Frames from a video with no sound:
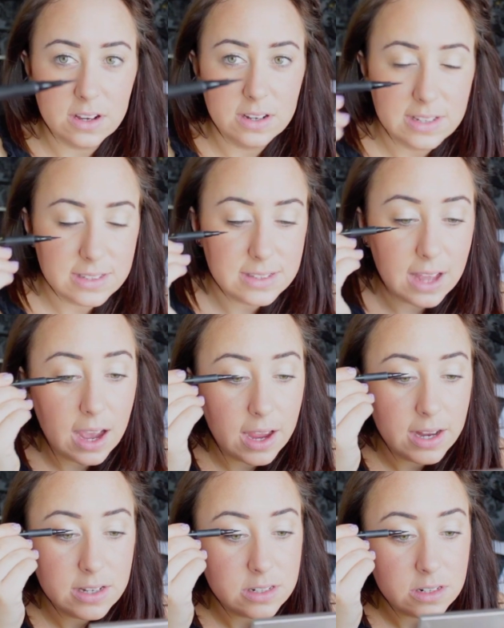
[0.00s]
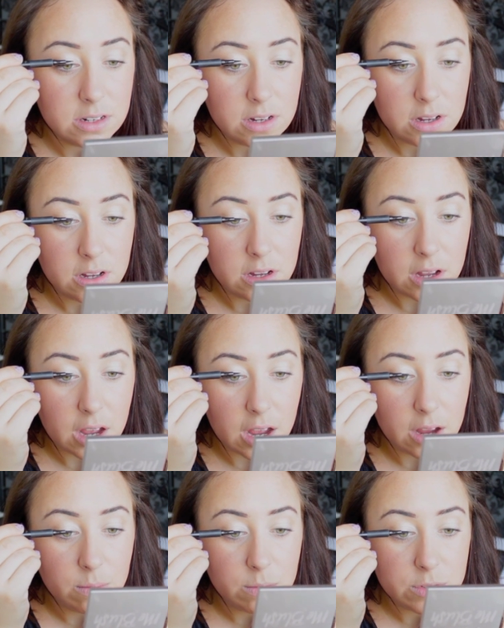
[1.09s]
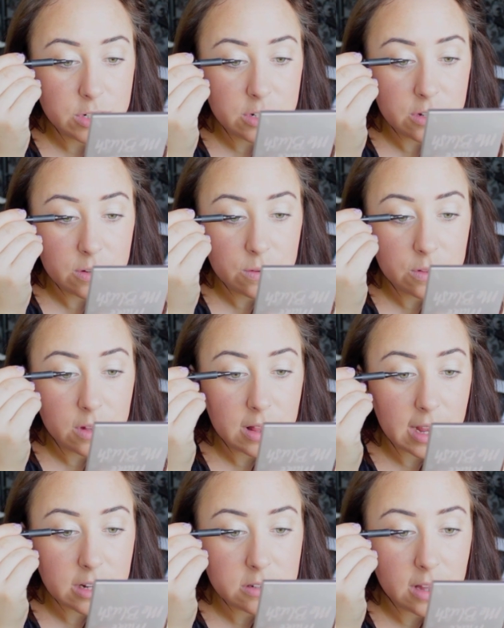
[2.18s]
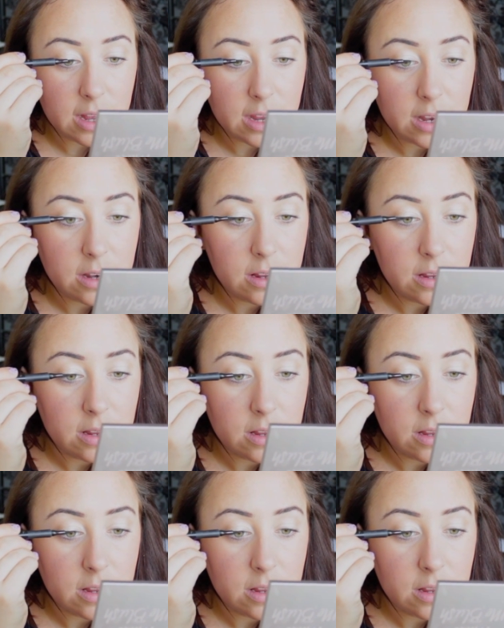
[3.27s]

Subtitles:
Use it on its side to do the lash line.